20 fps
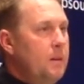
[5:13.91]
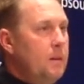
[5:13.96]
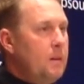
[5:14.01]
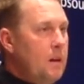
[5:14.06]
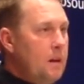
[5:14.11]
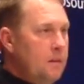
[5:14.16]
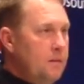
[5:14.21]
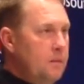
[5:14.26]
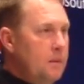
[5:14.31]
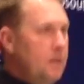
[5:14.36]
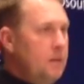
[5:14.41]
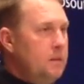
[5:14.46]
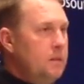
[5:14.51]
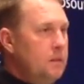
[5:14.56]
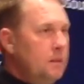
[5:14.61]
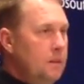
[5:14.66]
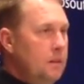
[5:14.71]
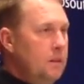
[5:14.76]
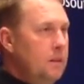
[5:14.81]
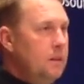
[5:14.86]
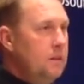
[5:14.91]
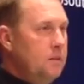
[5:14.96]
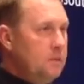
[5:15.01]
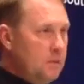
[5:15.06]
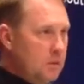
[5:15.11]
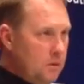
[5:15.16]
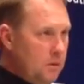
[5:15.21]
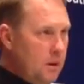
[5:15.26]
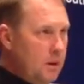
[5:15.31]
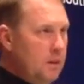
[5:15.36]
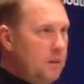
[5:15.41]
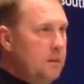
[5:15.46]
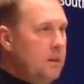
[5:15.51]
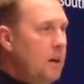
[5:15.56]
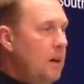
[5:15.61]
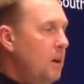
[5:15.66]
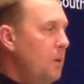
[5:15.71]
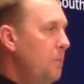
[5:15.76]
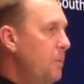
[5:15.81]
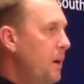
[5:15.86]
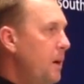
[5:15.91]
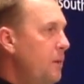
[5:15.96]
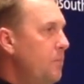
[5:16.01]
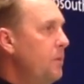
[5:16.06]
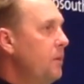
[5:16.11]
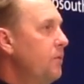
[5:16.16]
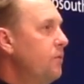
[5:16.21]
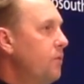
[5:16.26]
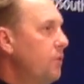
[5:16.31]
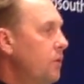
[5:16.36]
A lot of that, again, credit to Alabama